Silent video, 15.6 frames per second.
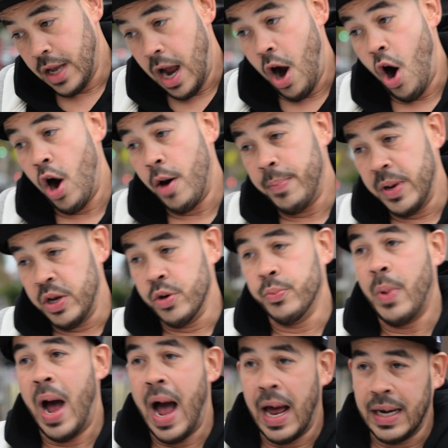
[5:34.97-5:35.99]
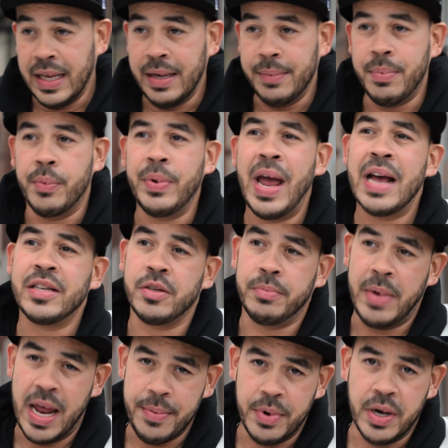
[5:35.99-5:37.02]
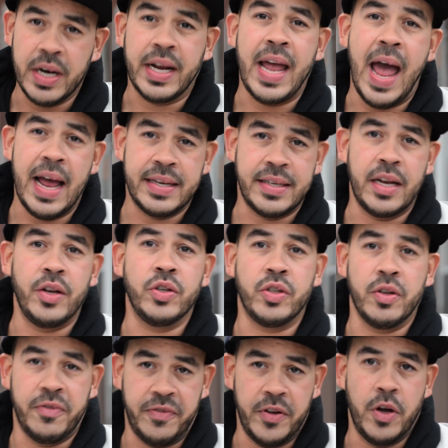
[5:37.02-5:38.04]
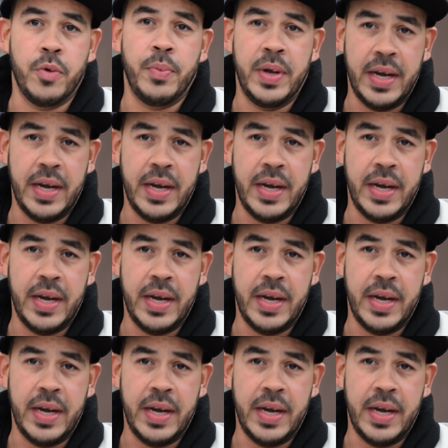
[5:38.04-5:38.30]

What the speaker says: RB Umali, but we had some neighborhood cats that used to film,